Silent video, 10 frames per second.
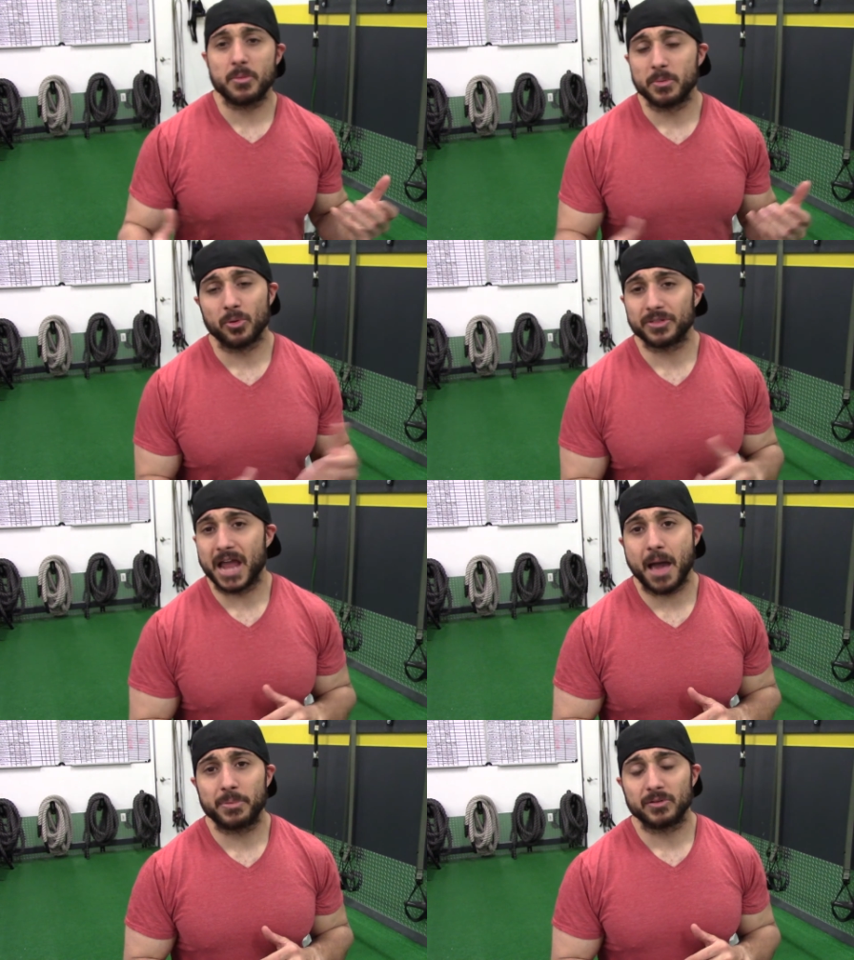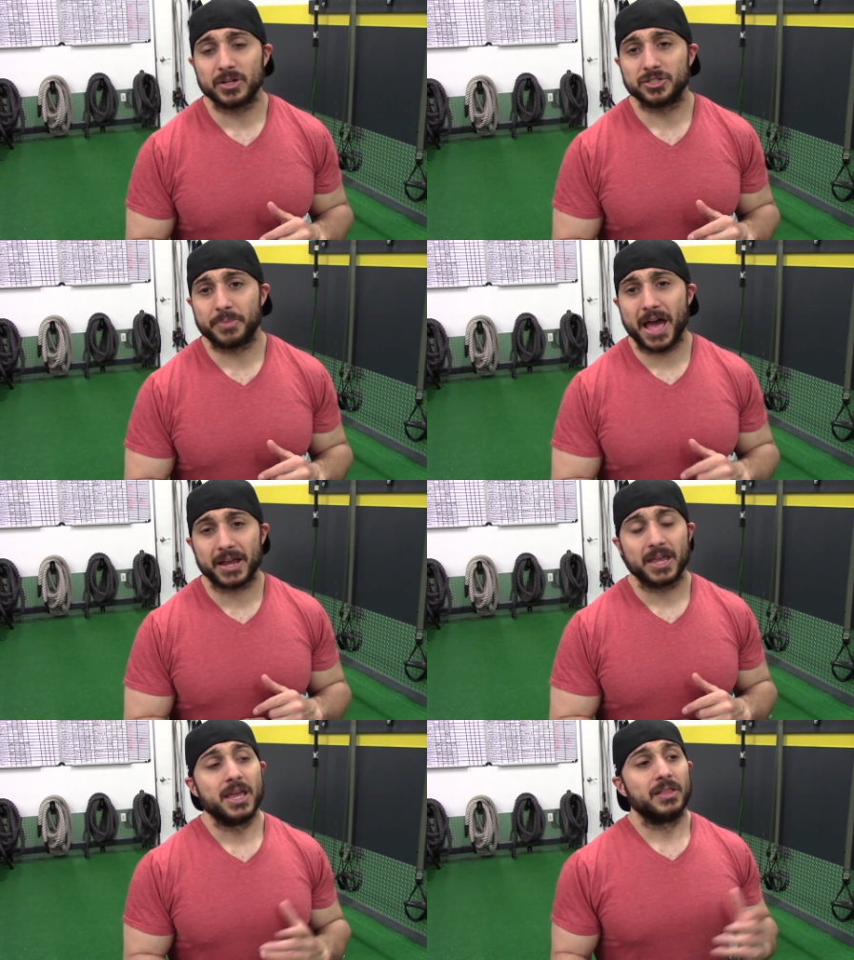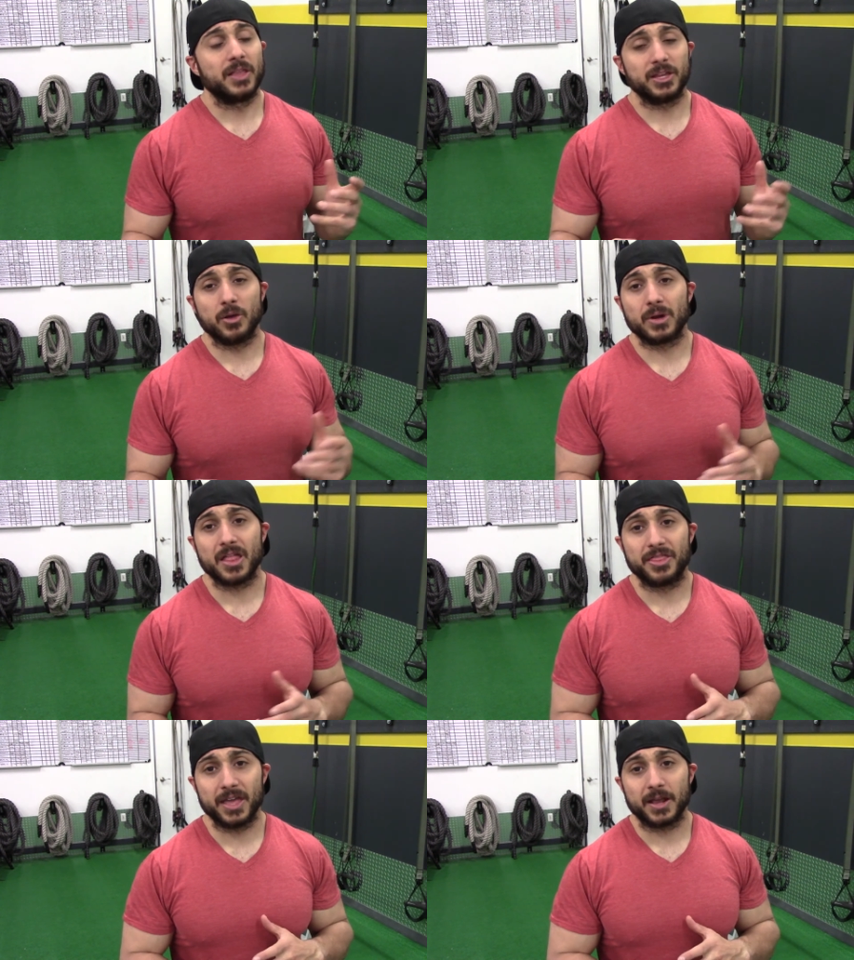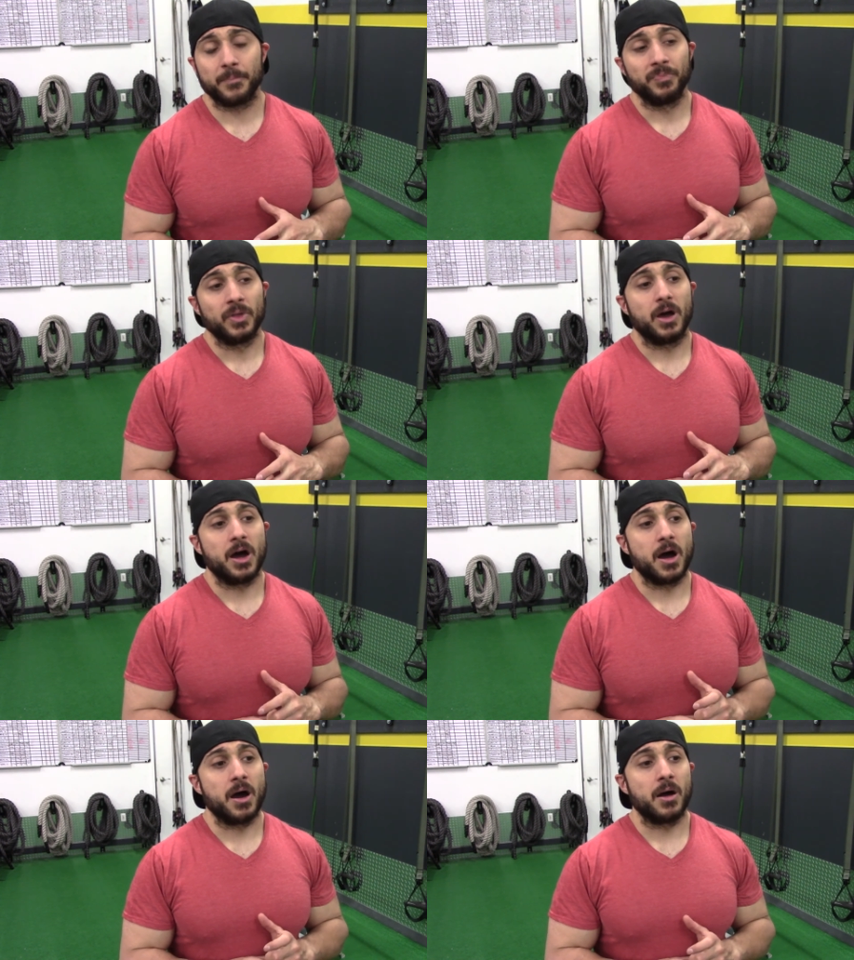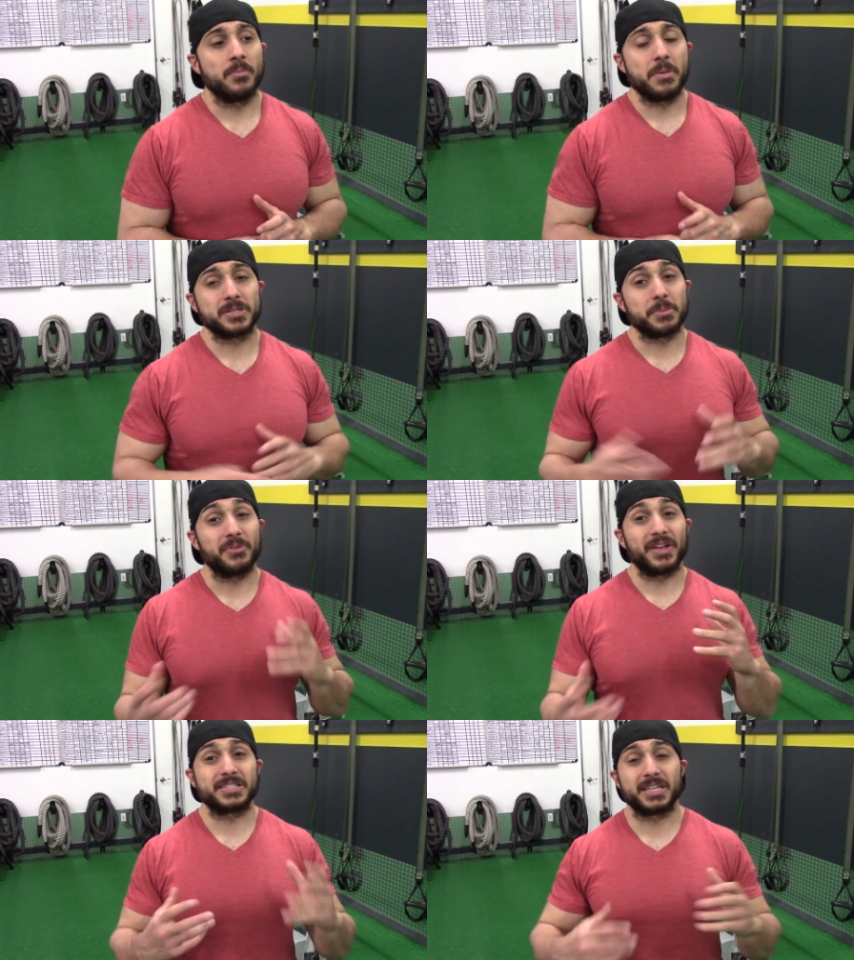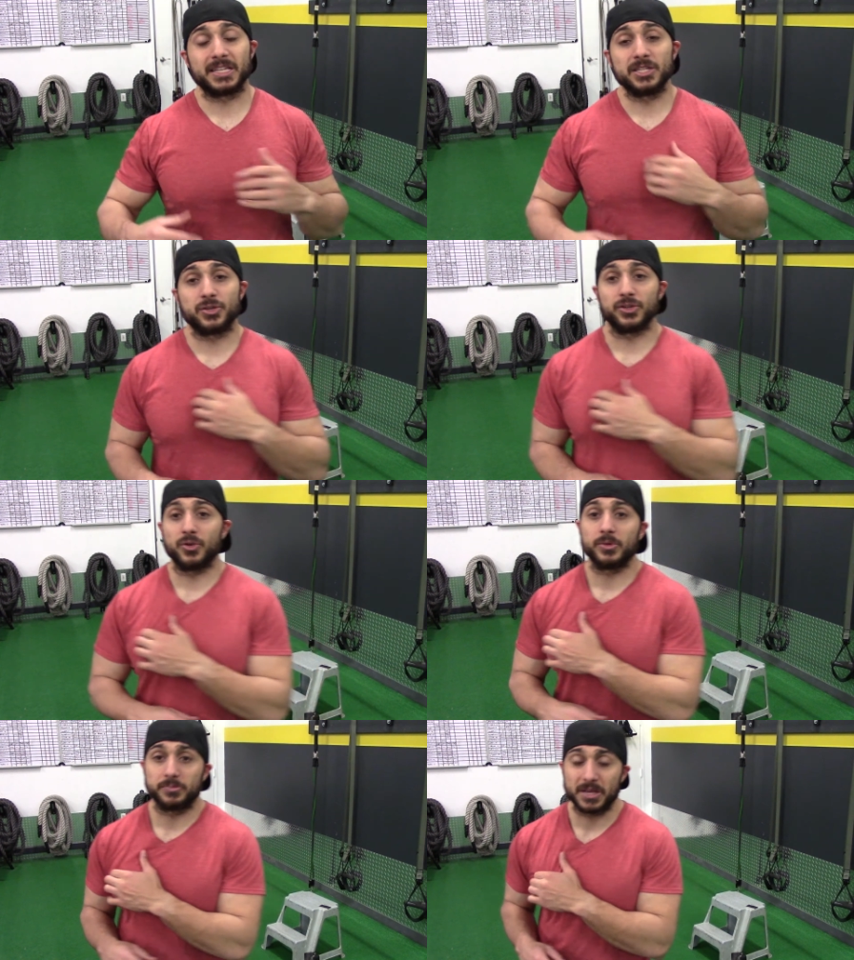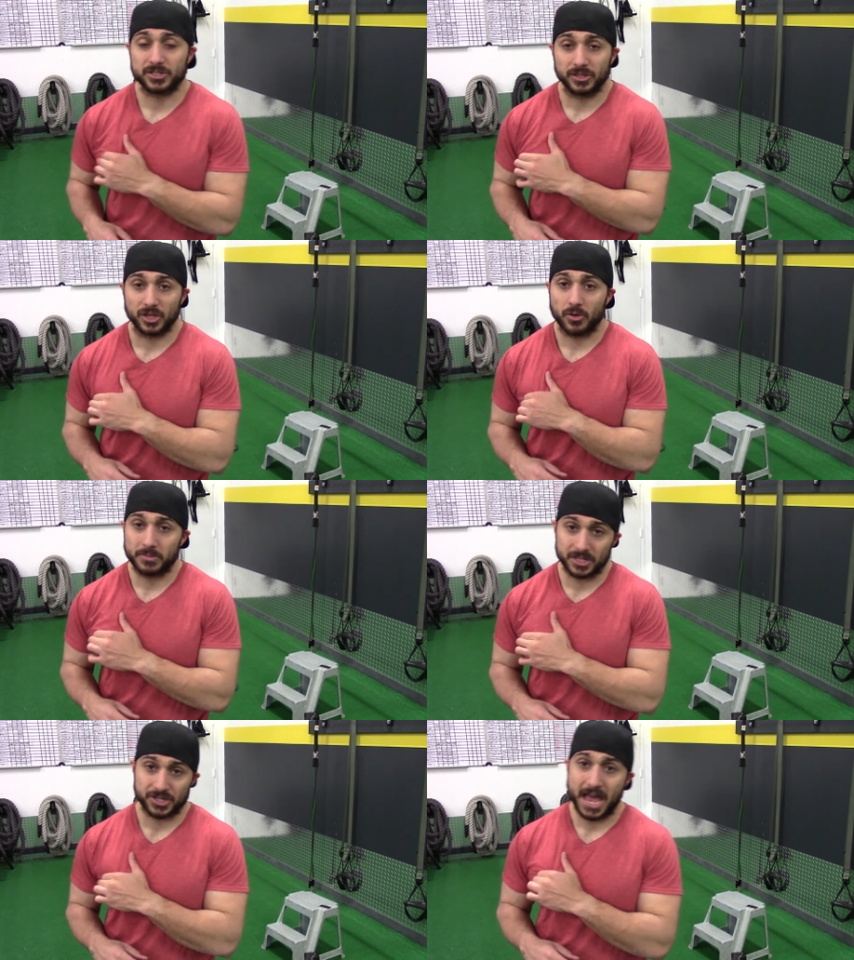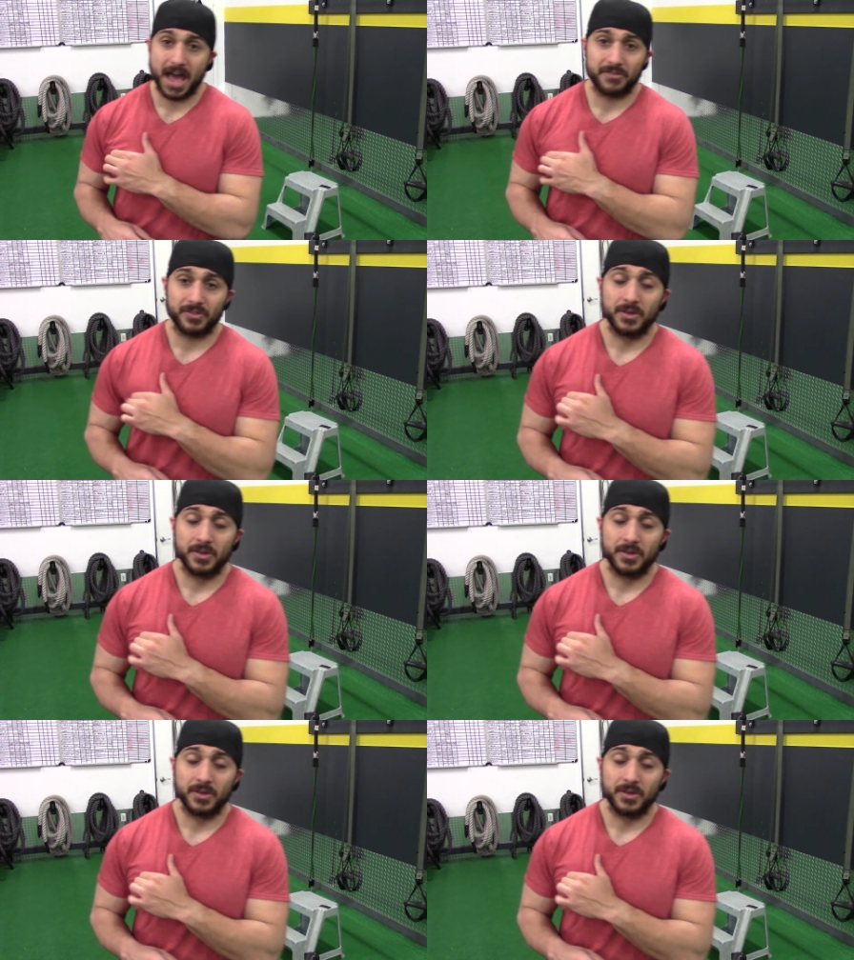I'll be more than happy to write you back, let you know what I think. Maybe some advanced techniques you can do based on the equipment that you have.